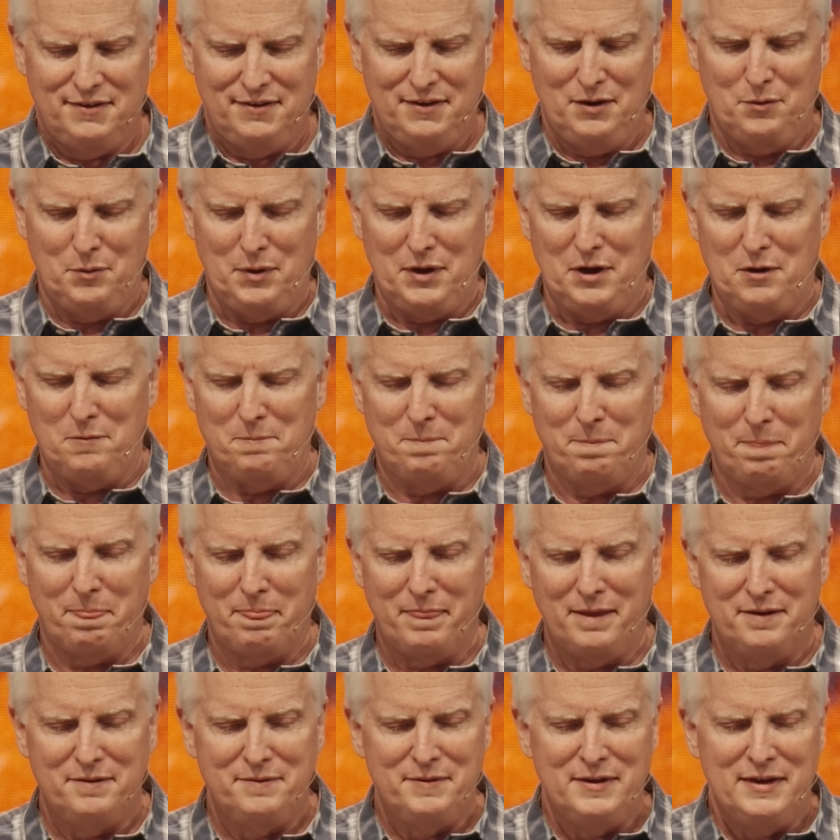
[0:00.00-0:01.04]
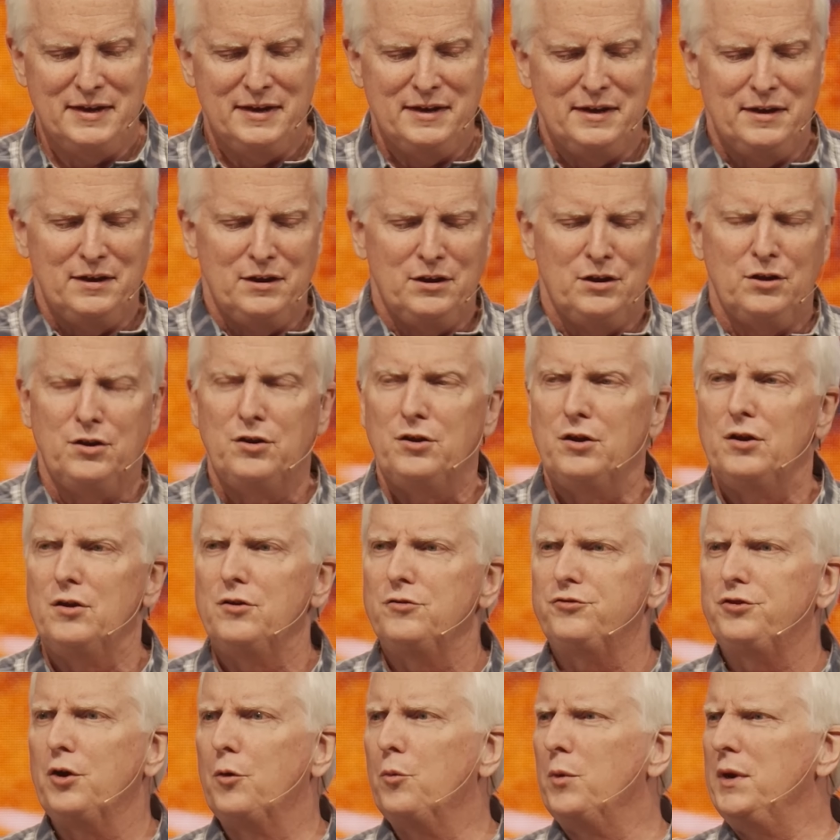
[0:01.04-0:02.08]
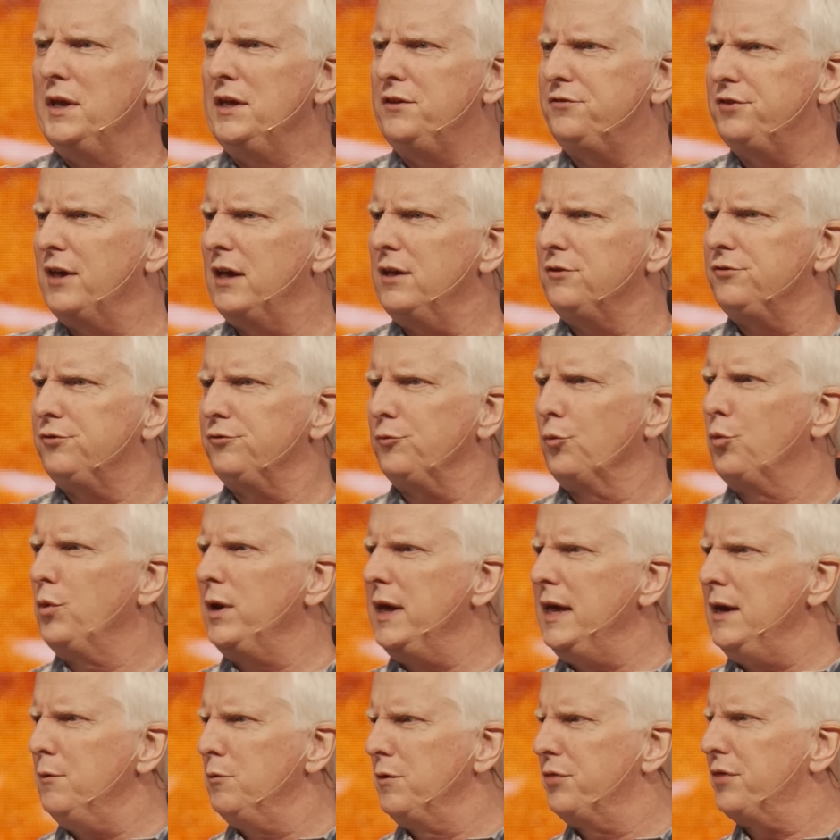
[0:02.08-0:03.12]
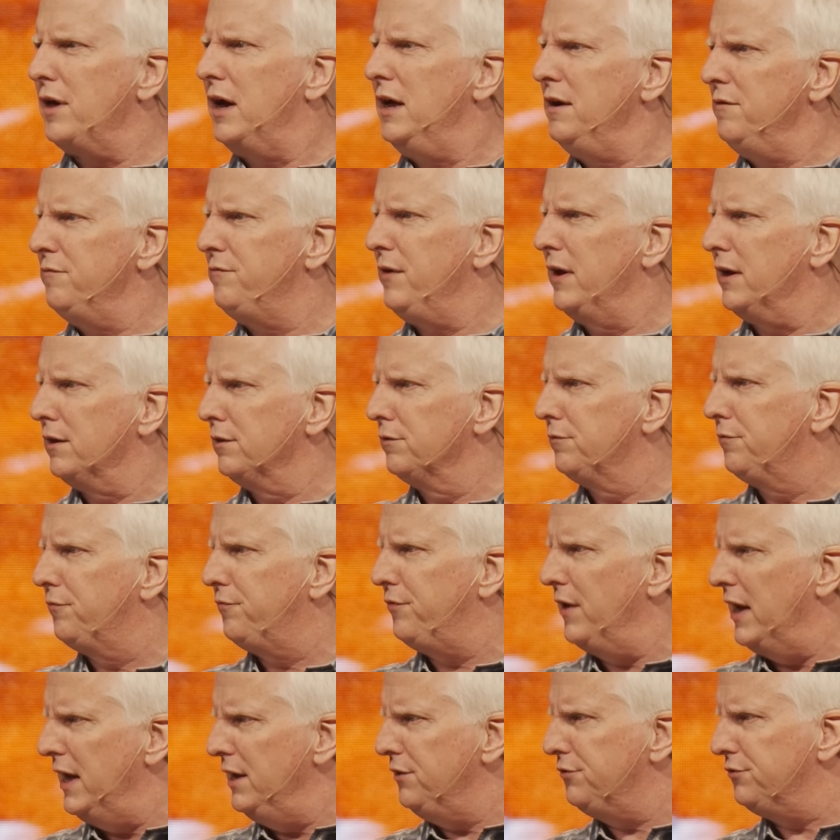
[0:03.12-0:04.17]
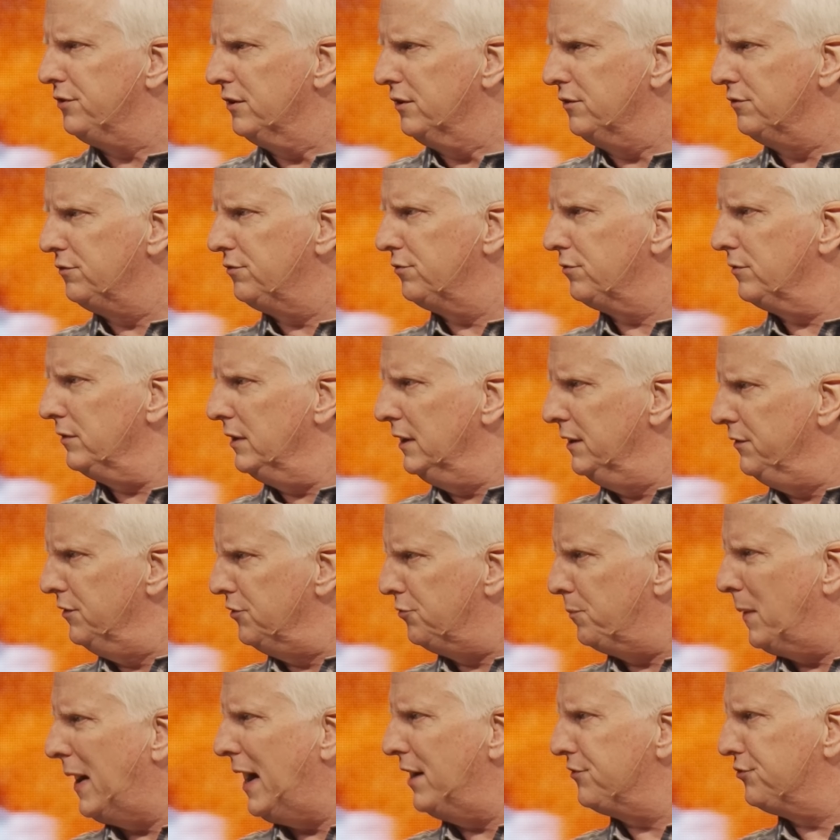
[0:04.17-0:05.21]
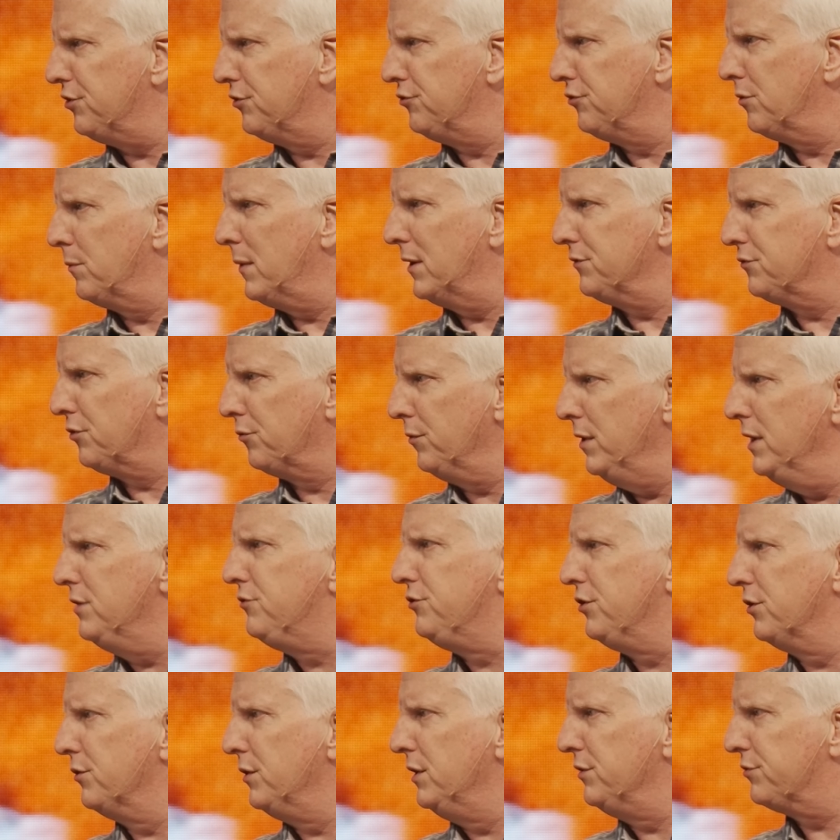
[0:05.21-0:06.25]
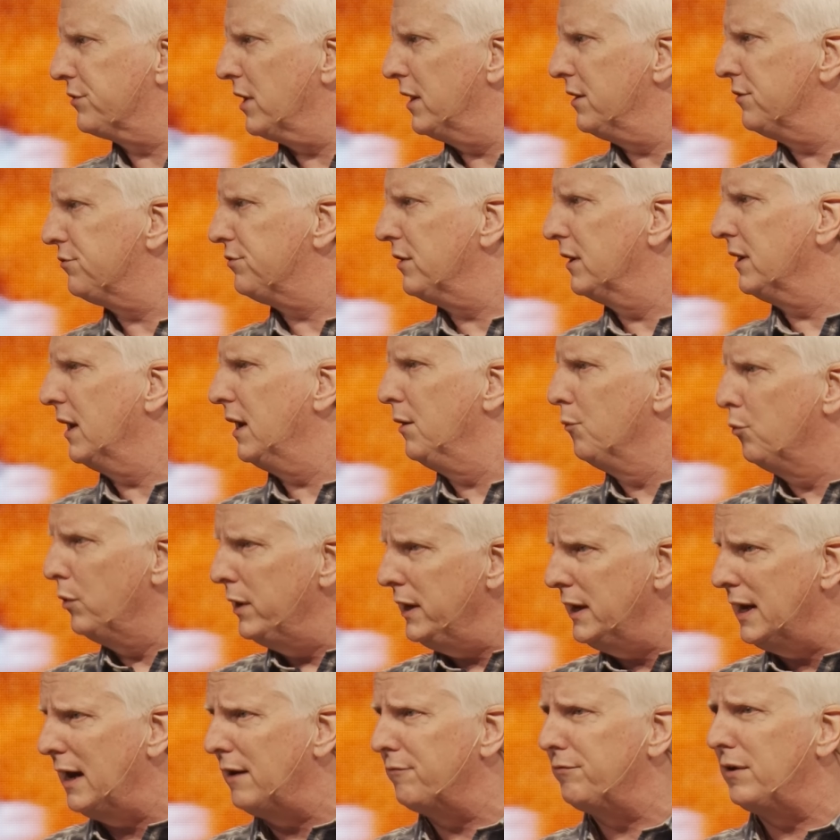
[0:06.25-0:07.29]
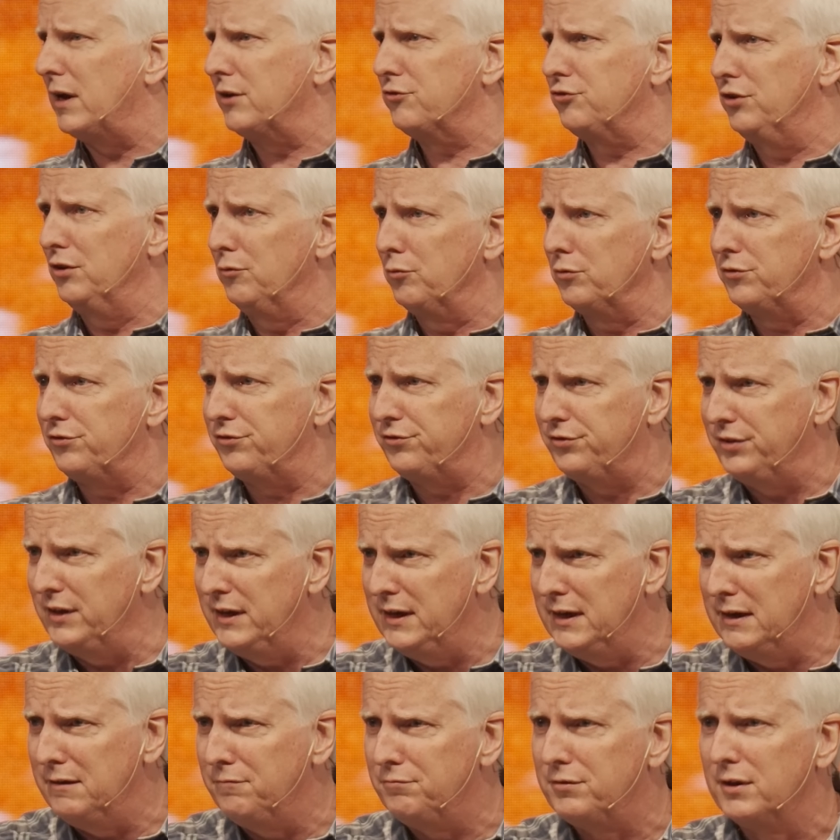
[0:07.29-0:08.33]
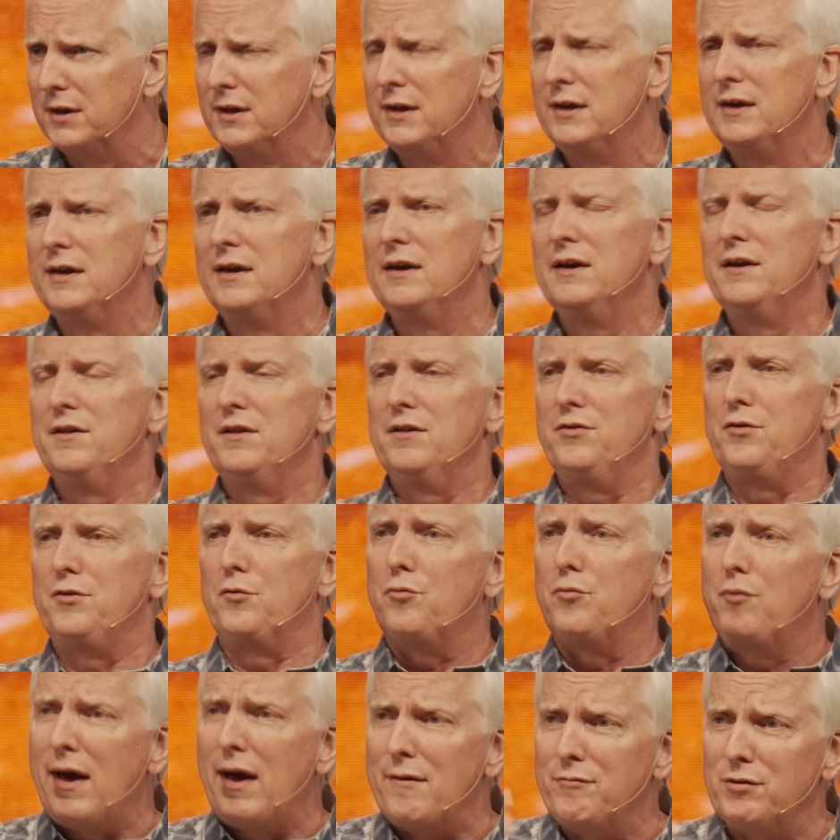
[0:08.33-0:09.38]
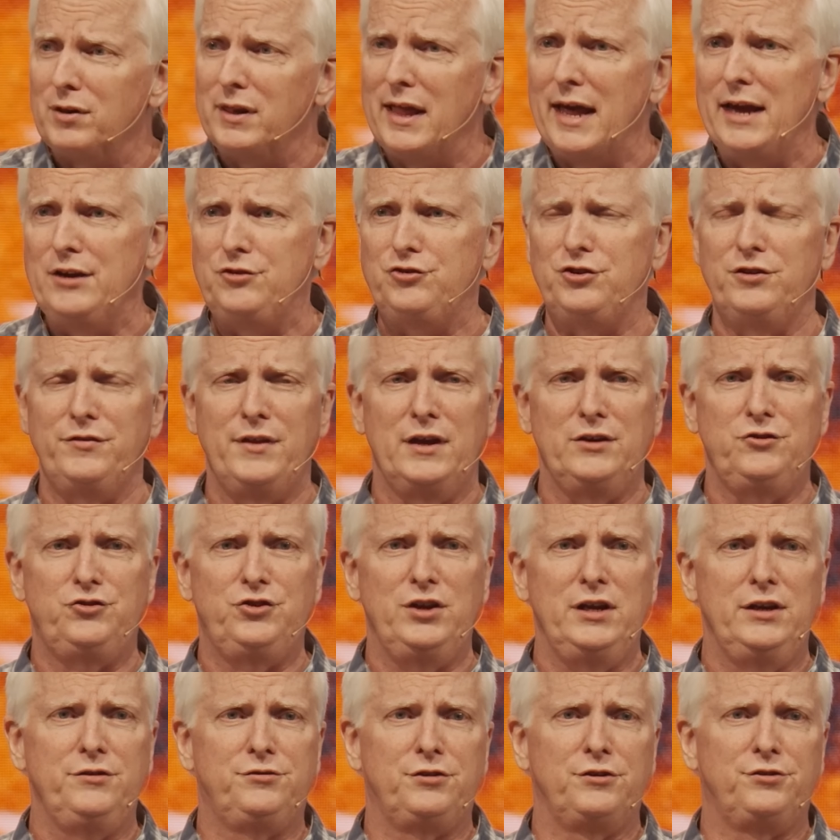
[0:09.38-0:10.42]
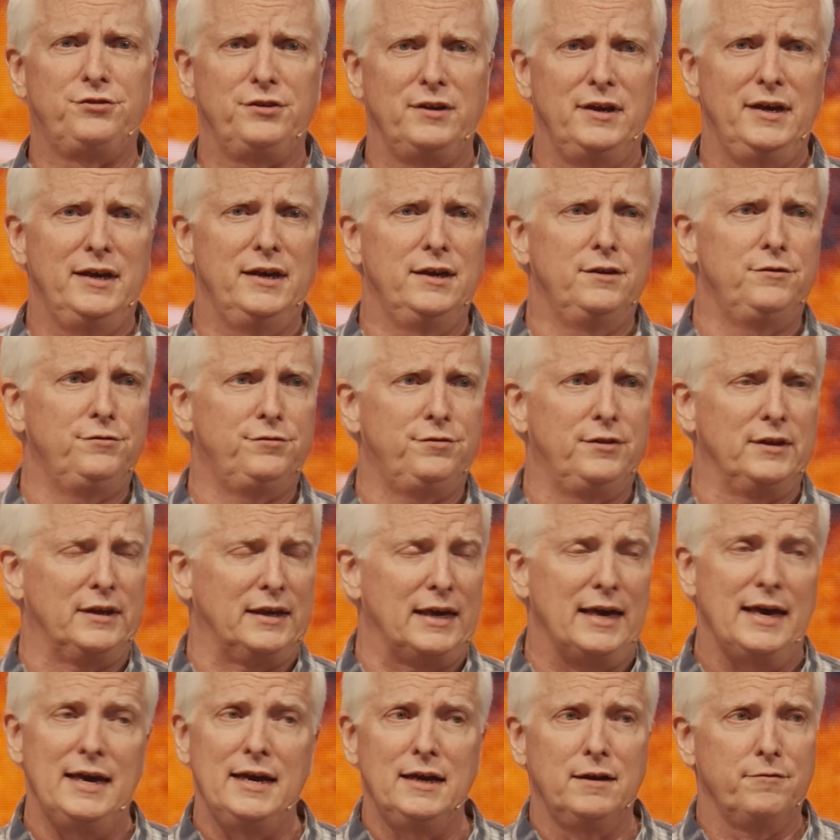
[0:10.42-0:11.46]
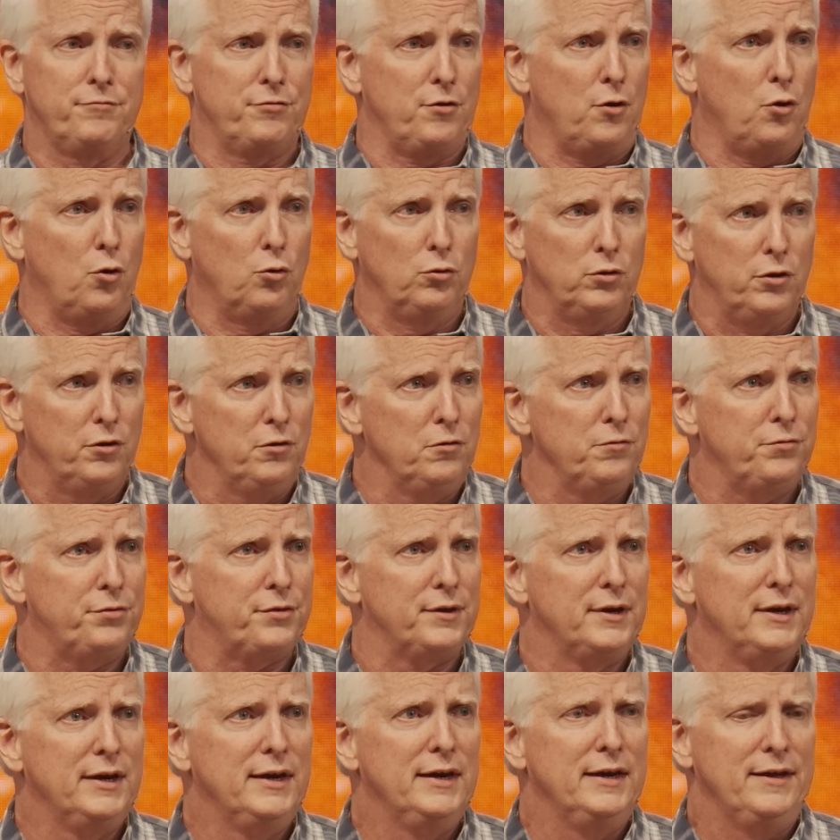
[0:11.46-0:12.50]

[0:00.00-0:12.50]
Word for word: There we go. So, when he says we with unveiled faces in this passage I'm about to read to you, he's kind of saying, hey, we have actually received the revelation that Jesus is the king of the whole earth,